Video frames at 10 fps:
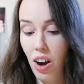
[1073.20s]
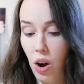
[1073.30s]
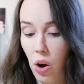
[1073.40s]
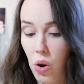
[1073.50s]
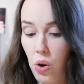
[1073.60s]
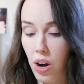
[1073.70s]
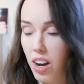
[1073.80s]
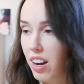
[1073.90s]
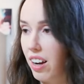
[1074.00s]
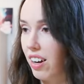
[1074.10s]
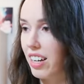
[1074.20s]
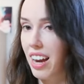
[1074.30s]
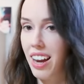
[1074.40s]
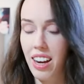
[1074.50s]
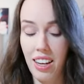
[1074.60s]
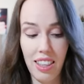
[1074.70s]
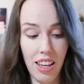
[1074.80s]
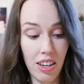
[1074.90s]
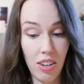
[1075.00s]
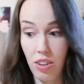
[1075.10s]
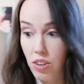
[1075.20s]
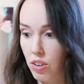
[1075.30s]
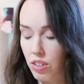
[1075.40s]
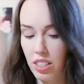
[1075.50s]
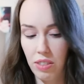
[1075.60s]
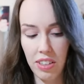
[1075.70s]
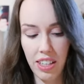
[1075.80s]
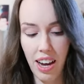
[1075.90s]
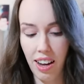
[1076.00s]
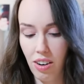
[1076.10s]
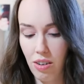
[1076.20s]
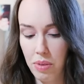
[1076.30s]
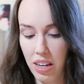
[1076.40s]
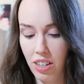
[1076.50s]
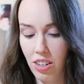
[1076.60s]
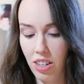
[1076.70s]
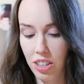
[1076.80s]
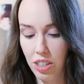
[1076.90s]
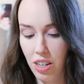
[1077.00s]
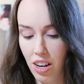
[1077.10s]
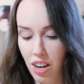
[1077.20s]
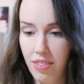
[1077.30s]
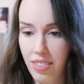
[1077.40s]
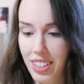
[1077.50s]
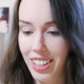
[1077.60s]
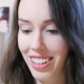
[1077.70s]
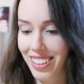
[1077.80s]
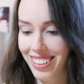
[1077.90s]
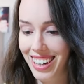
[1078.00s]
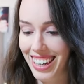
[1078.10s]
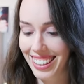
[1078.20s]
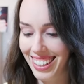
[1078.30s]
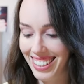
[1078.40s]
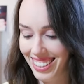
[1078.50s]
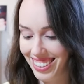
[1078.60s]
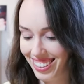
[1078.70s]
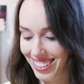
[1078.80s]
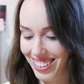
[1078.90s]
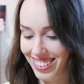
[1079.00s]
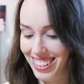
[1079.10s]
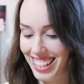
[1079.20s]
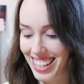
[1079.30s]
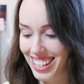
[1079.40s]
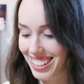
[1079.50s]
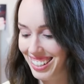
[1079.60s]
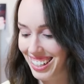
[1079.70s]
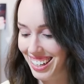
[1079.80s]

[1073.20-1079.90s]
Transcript: Oh, okay, thank goodness for that. Oh my gosh. All right, let's go through the hits again.